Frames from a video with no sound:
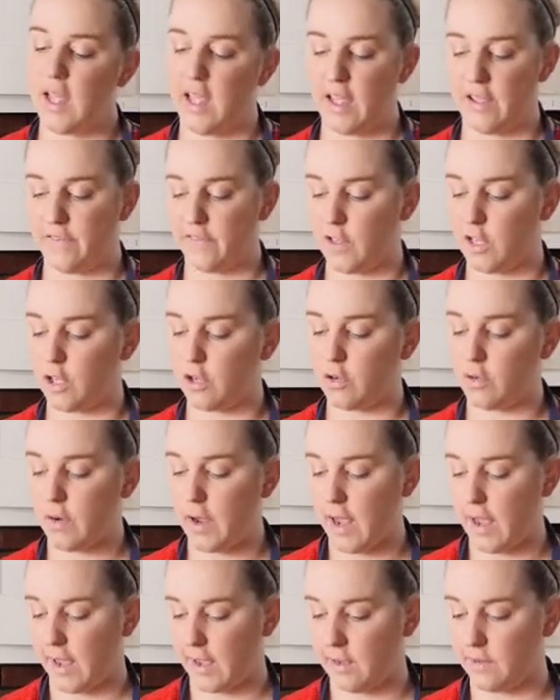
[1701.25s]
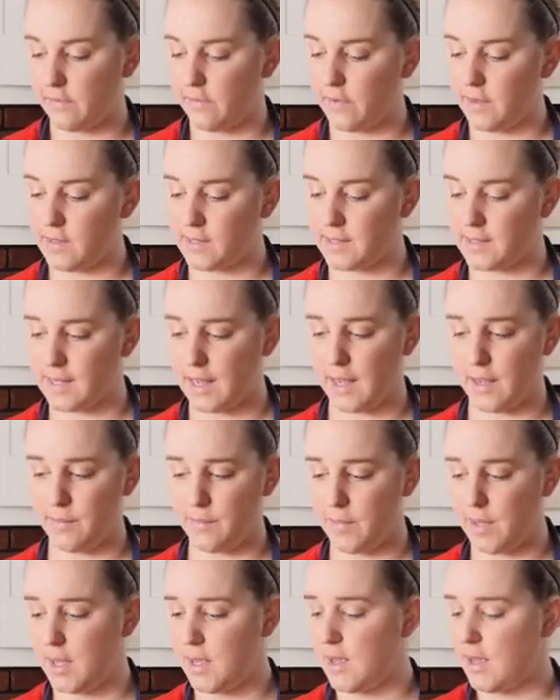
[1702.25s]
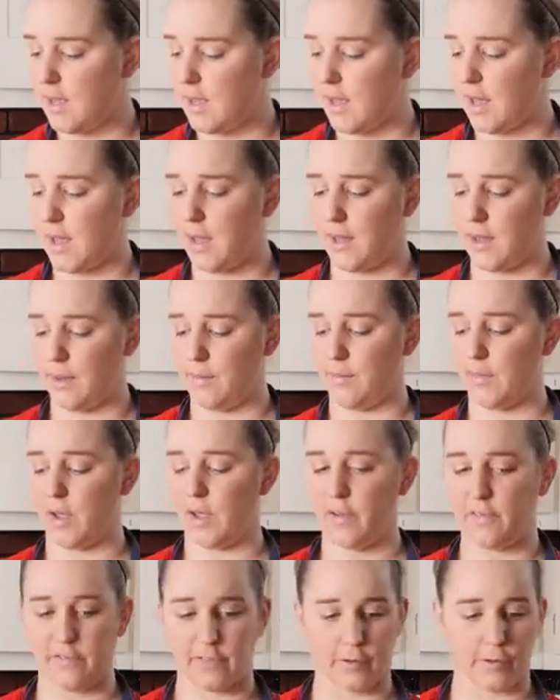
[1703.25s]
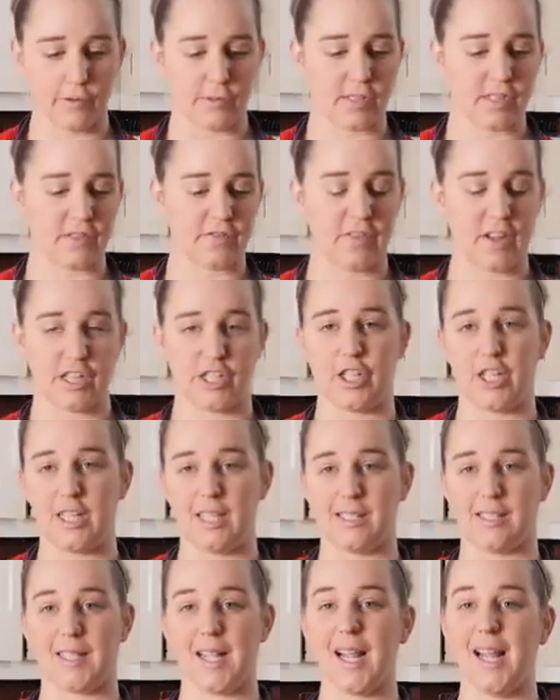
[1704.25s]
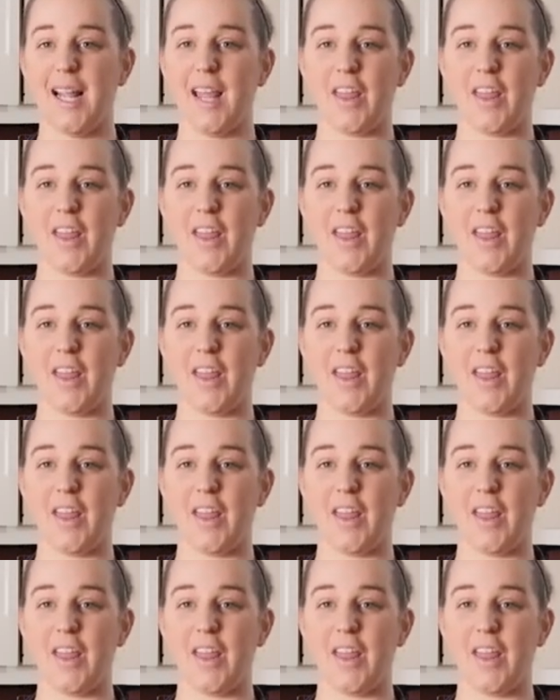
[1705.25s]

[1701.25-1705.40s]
If you have some fruits, veggies